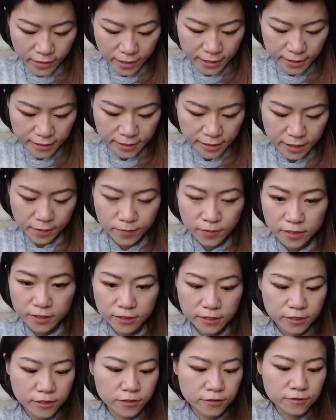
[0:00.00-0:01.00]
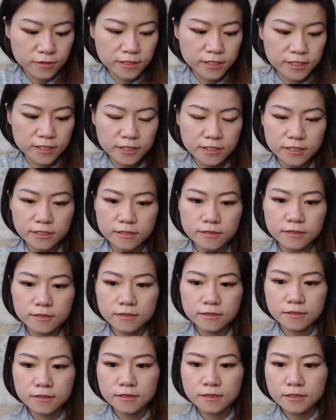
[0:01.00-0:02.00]
See there, now we've got that
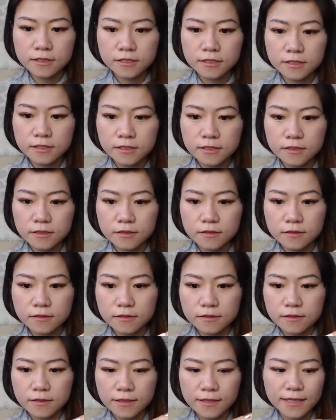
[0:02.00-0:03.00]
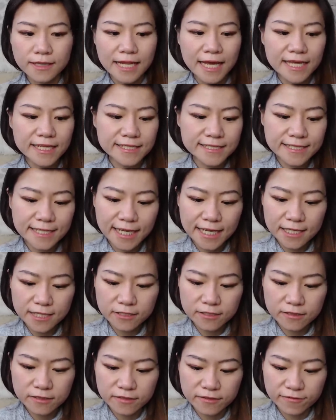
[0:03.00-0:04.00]
applied. And now I'm going to use this
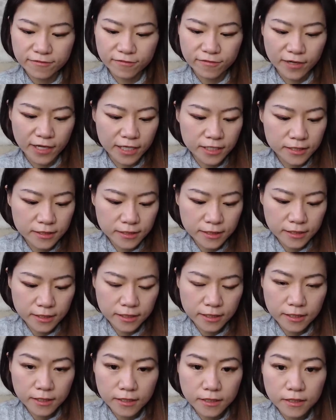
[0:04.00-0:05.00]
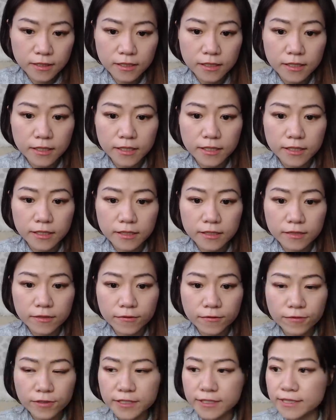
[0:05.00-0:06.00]
lighter color here.
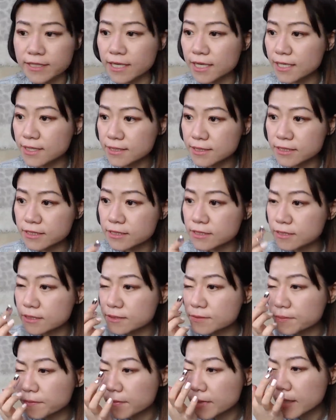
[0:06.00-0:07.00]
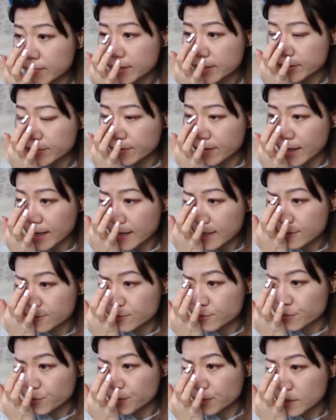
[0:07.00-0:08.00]
And what I'm going to do with that is
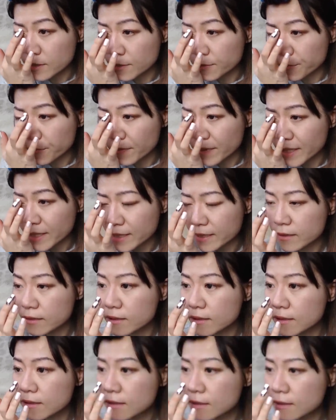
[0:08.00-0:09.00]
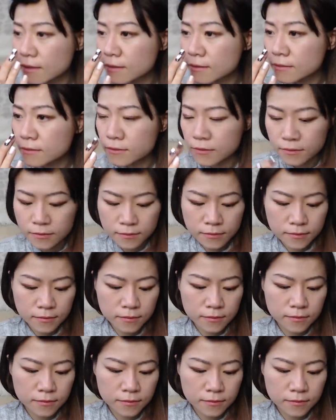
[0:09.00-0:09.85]
I'm going to actually